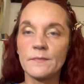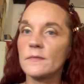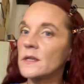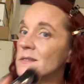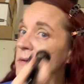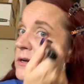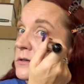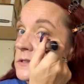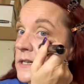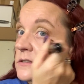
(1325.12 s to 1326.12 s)
because my
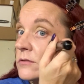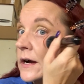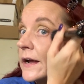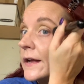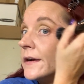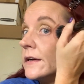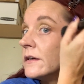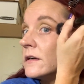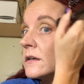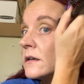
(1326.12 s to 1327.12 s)
nose gets red.
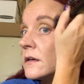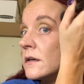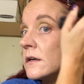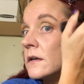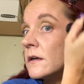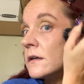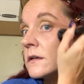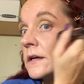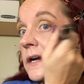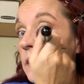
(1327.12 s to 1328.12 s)

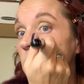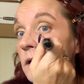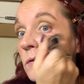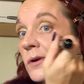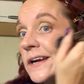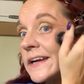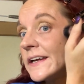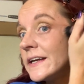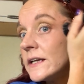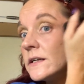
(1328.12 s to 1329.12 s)

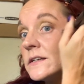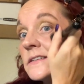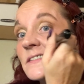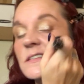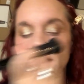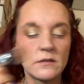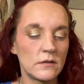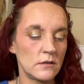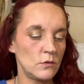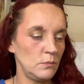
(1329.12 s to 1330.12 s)
Anyways.
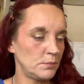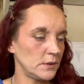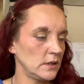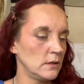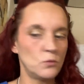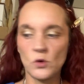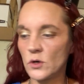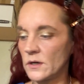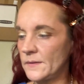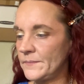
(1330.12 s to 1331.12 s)
Nope, a little
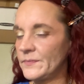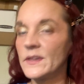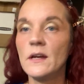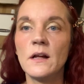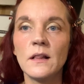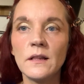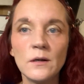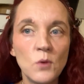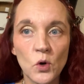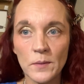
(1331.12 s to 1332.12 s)
more. A little
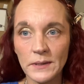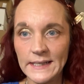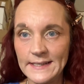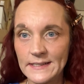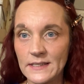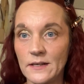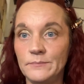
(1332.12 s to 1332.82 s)
more, please.